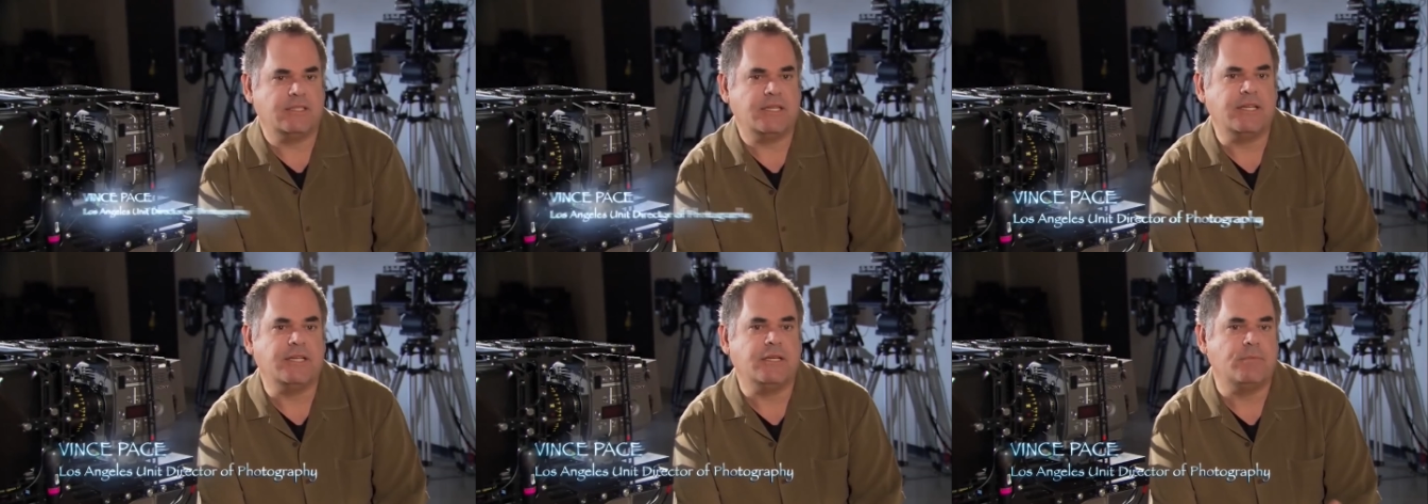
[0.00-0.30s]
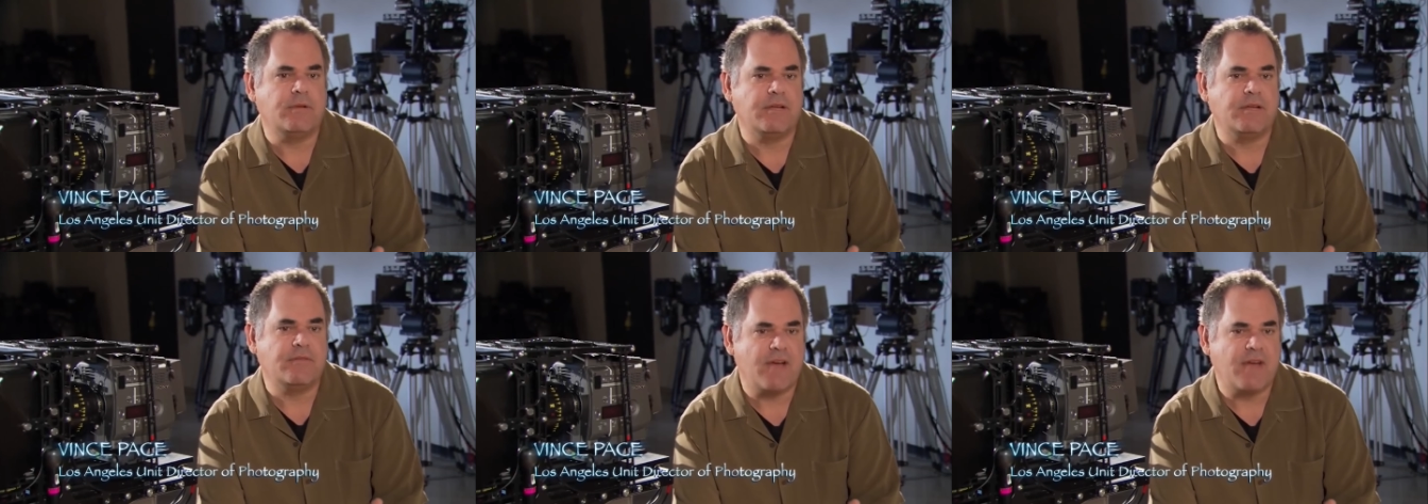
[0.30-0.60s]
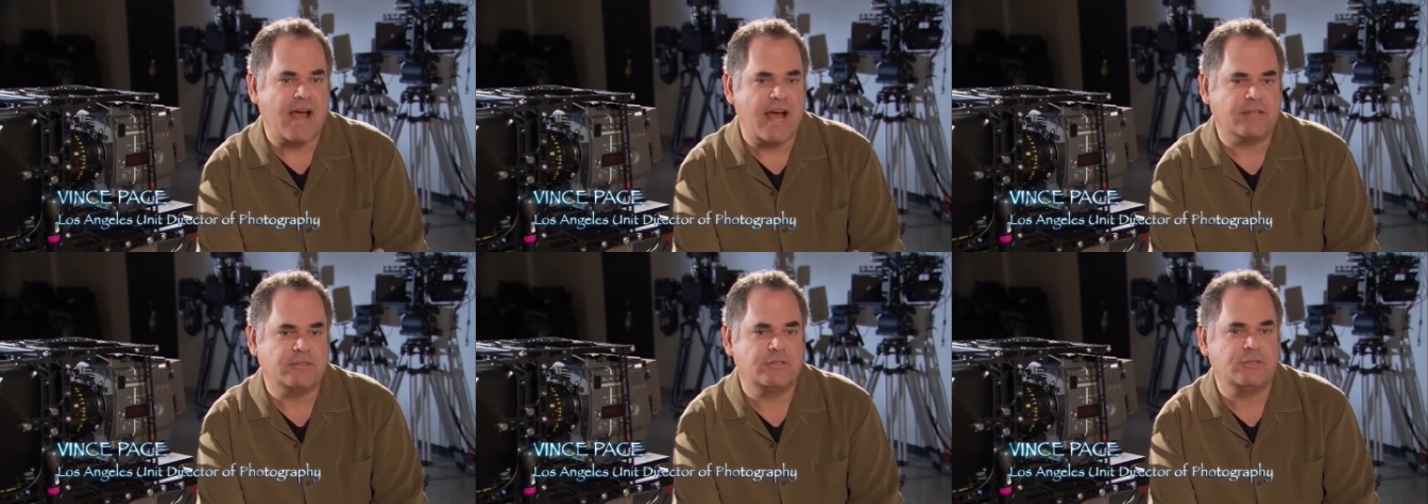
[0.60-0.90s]
it needed to be
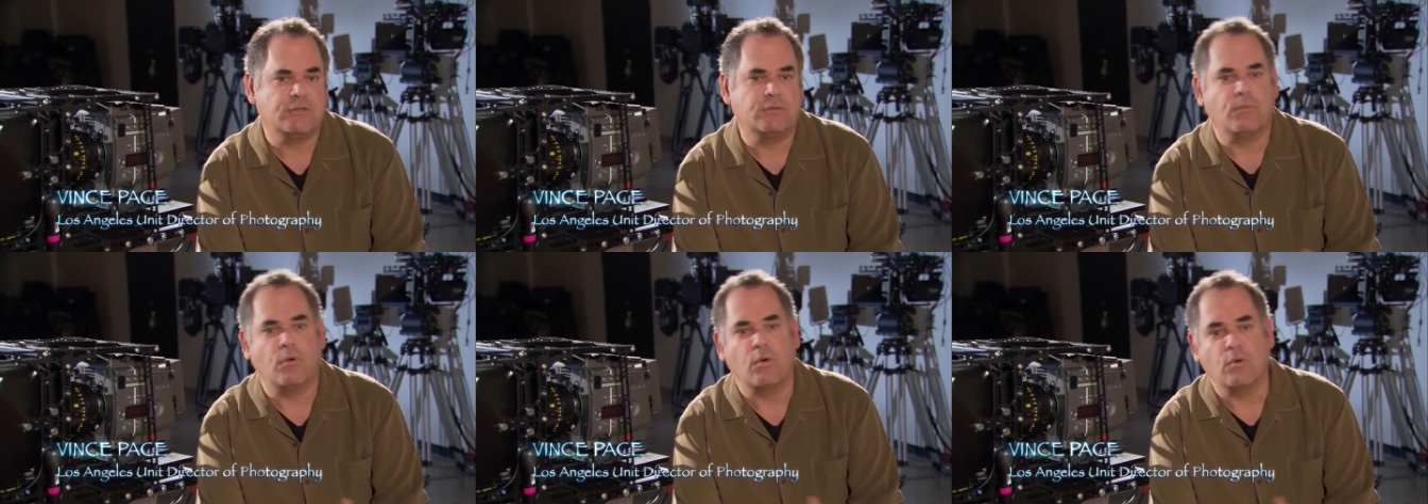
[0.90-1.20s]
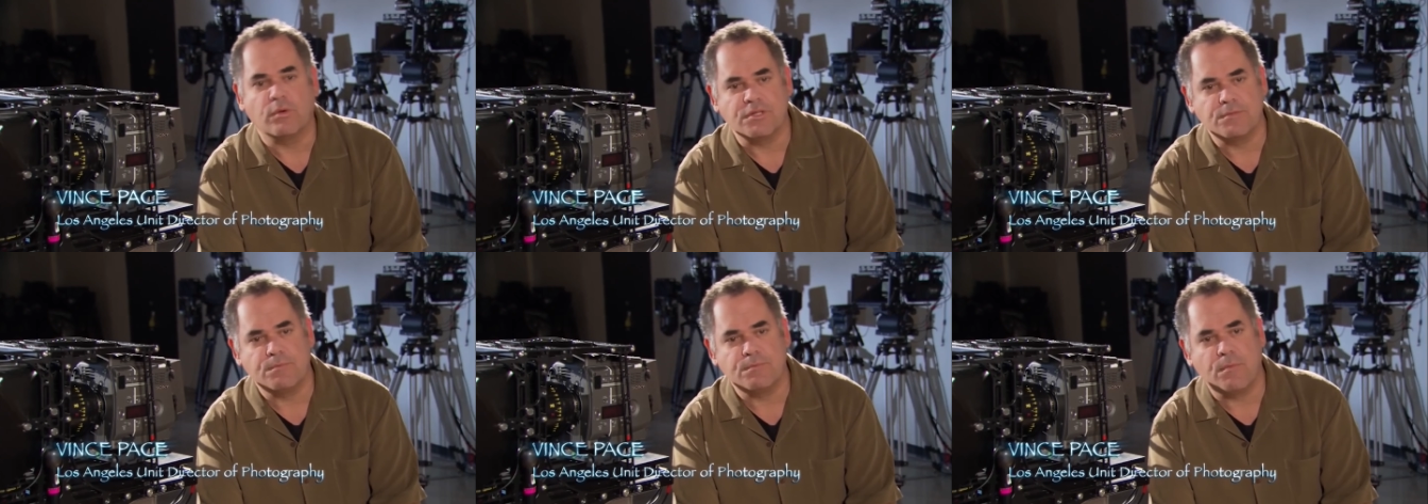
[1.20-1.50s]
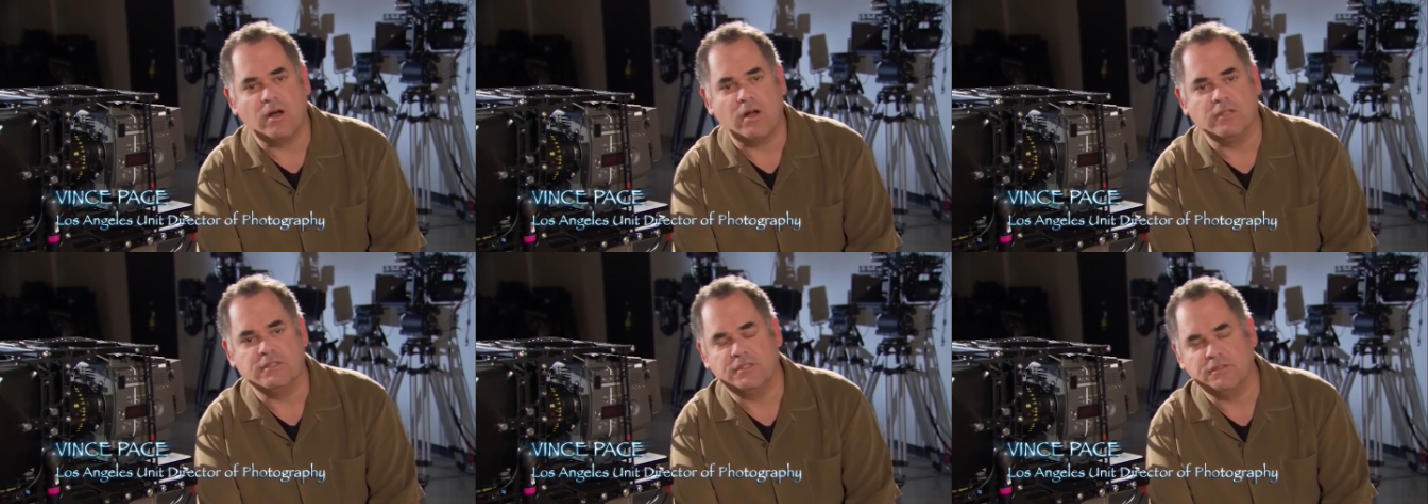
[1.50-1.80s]
faster, more
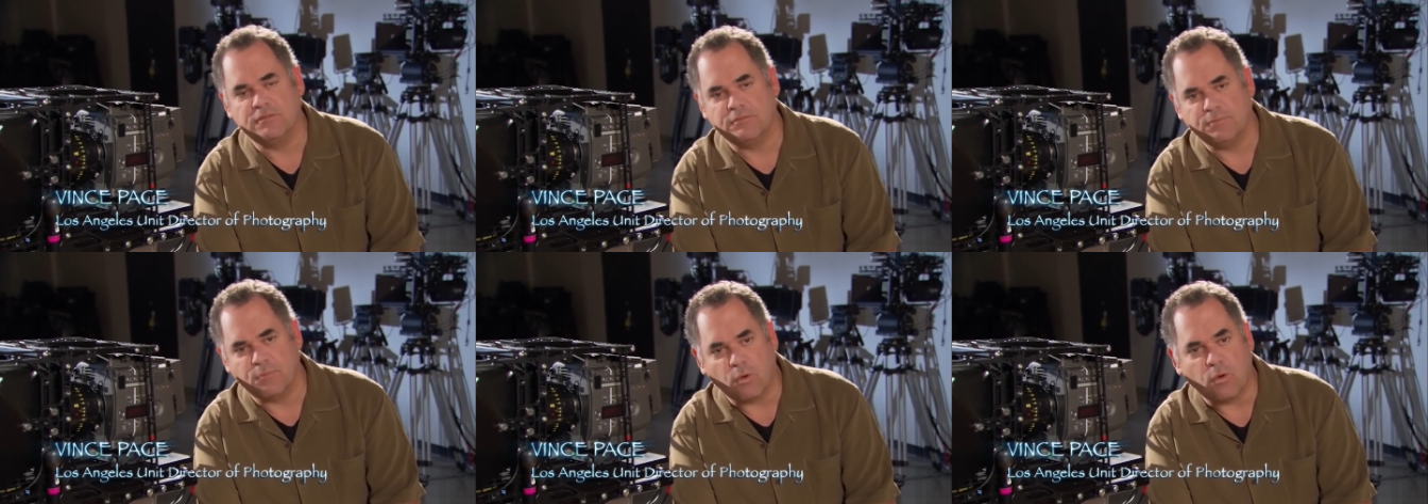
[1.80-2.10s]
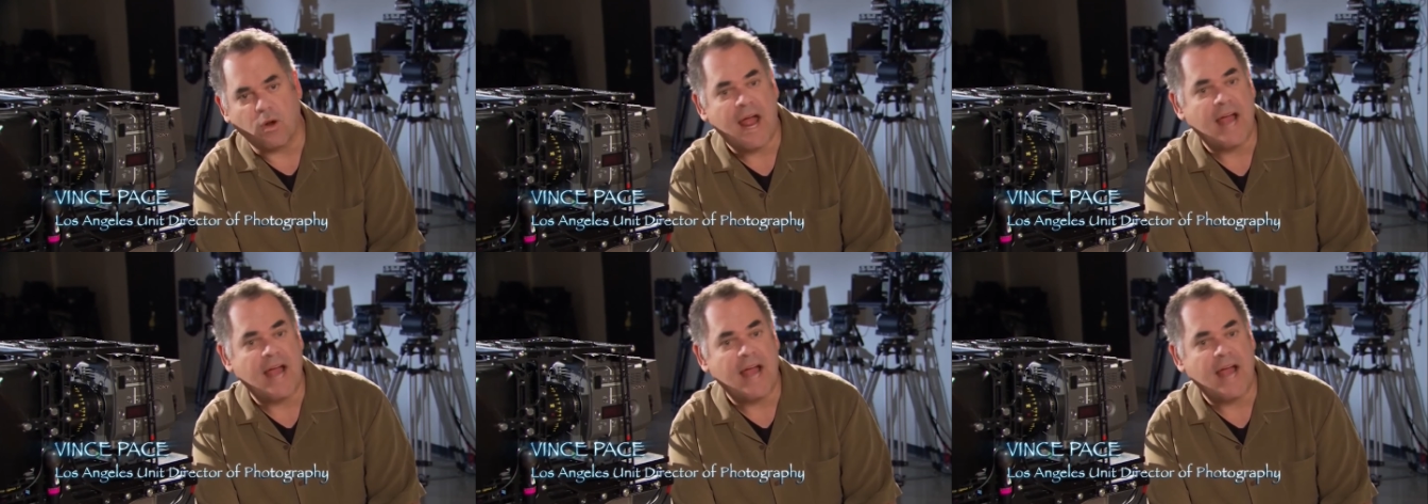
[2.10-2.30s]
responsive, more